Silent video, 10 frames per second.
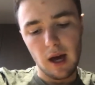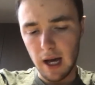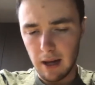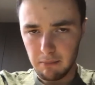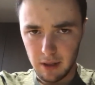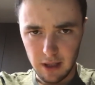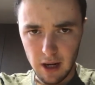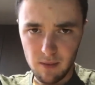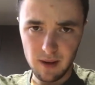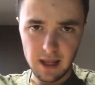But
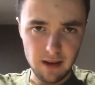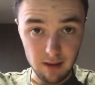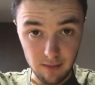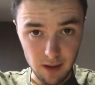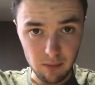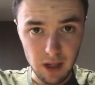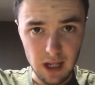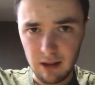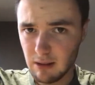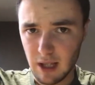hopefully they have enough
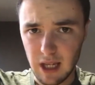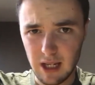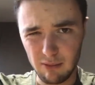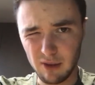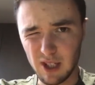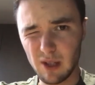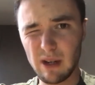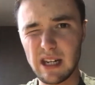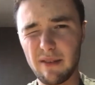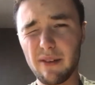money. I think it was
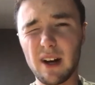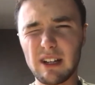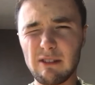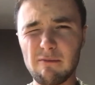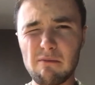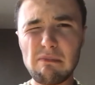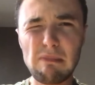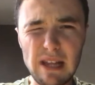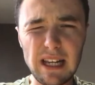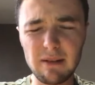£25
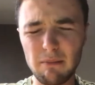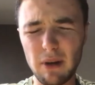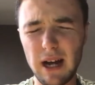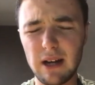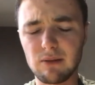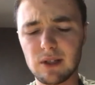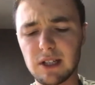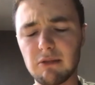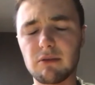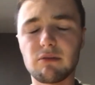million
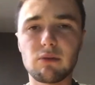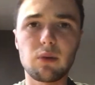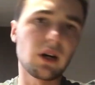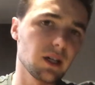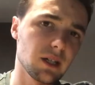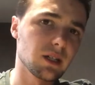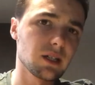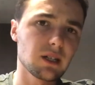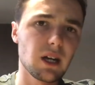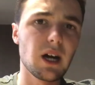that was
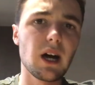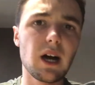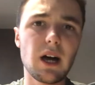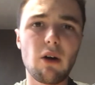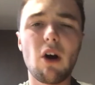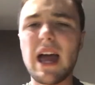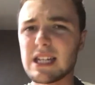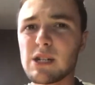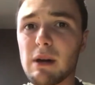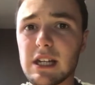required, or
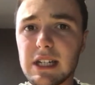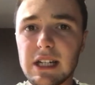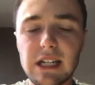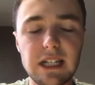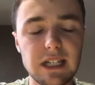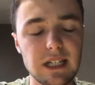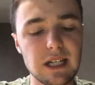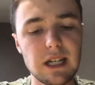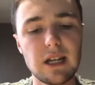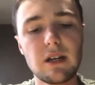estimated at least,
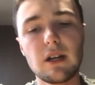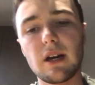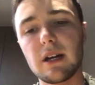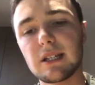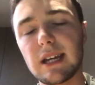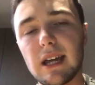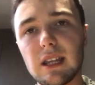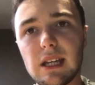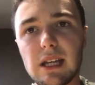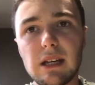to
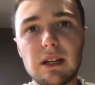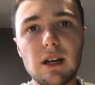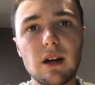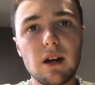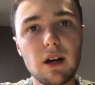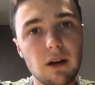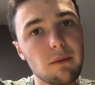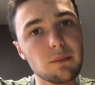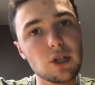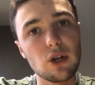get the car
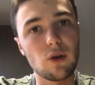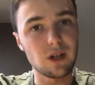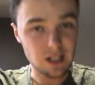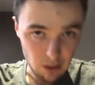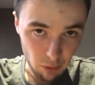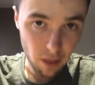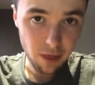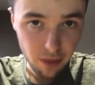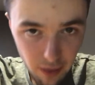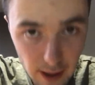up to its
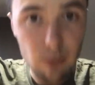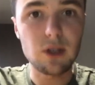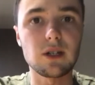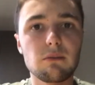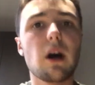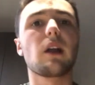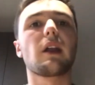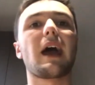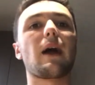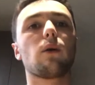1,000
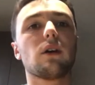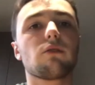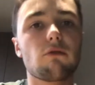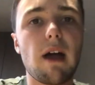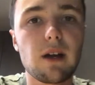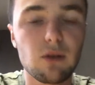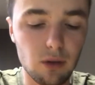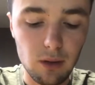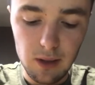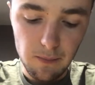mile an hour
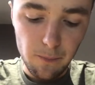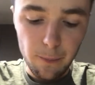record.